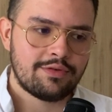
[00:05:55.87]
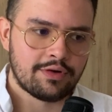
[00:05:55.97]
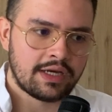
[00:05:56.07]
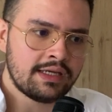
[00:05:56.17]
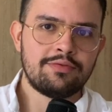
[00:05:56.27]

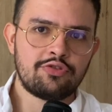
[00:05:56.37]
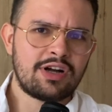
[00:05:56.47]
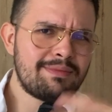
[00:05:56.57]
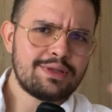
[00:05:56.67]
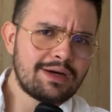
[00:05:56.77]
okay? Talk
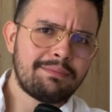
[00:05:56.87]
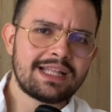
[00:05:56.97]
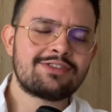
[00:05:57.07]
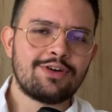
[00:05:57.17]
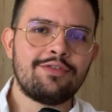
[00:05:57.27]
about the
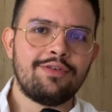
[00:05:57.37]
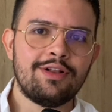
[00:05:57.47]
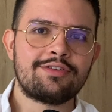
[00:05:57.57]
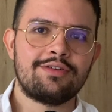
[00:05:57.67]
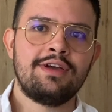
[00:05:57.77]
bad stuff
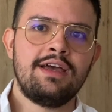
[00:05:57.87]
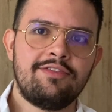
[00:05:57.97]
also.